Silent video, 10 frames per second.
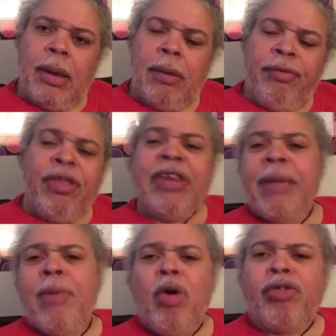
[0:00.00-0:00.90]
Then they
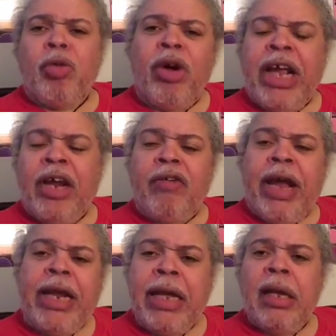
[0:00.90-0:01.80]
moved toward
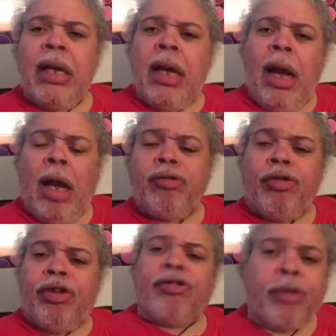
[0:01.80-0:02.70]
integrating
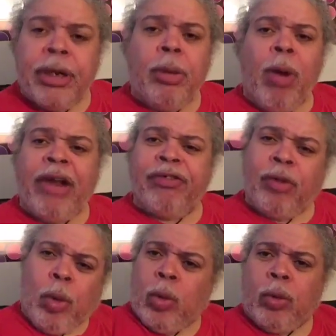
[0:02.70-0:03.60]
traditionally white
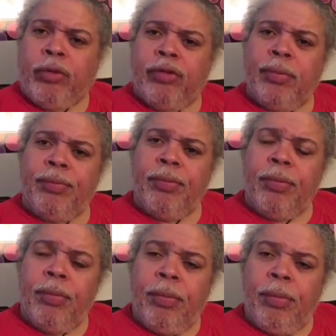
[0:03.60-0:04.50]
schools.
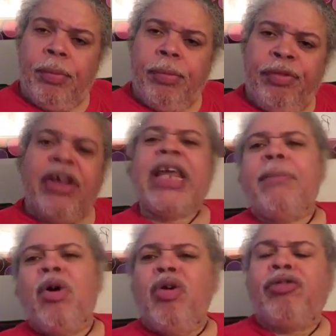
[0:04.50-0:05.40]
Then they
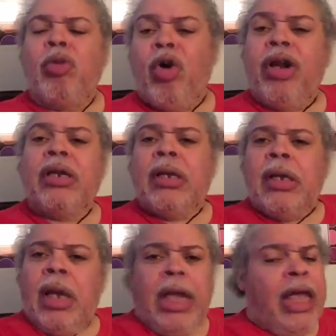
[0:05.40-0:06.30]
moved toward
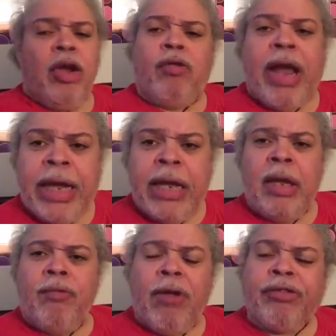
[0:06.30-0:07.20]

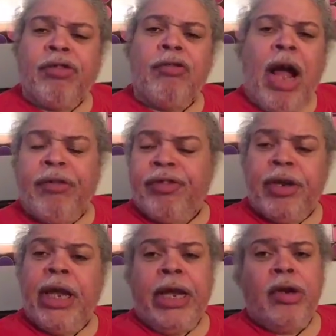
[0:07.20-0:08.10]
integrating restaurants
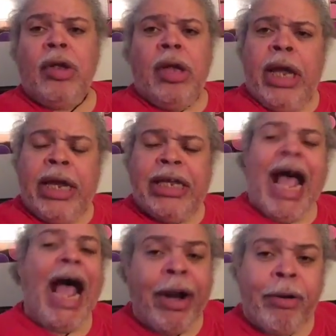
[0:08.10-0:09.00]
and
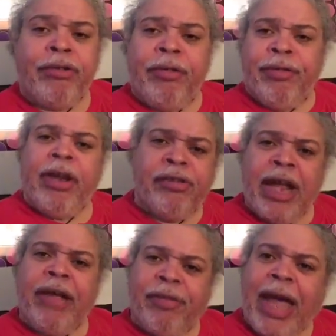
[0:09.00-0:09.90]
diners and things
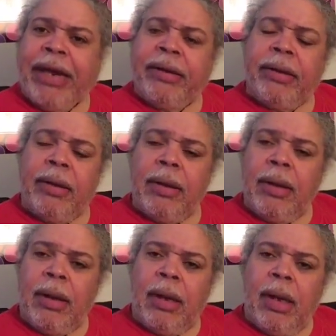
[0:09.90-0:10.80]
like that.
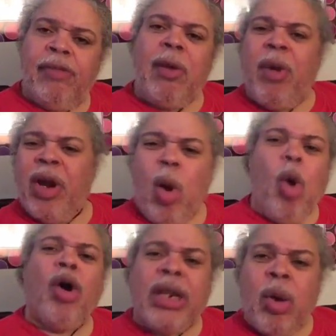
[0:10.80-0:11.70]
They went
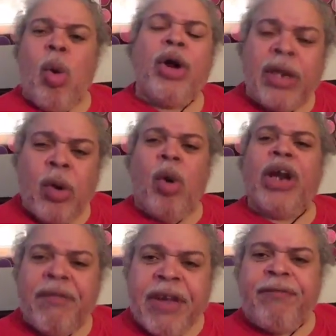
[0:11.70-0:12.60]
on and on and on.
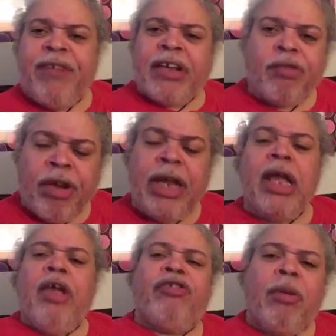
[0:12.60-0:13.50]
Every victory,
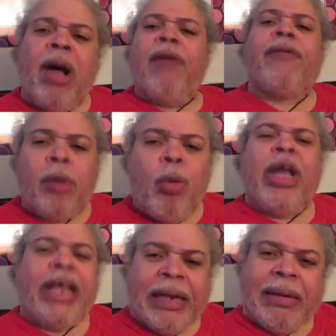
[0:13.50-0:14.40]
some other to win.